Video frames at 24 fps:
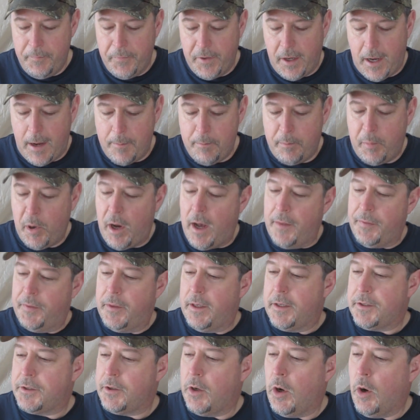I bought
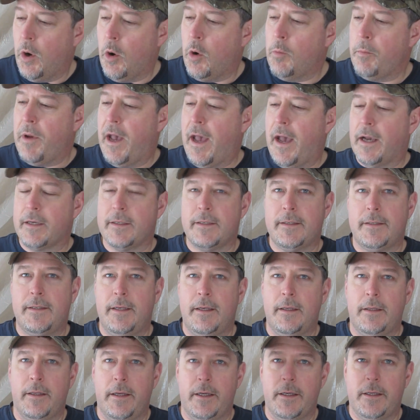this Homax
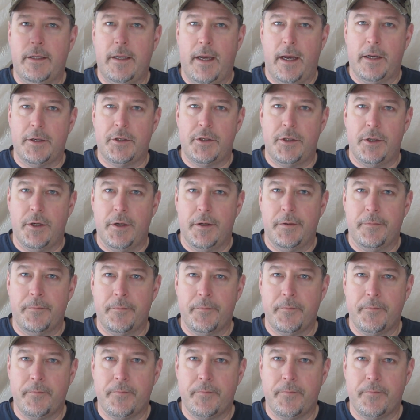ceiling texture.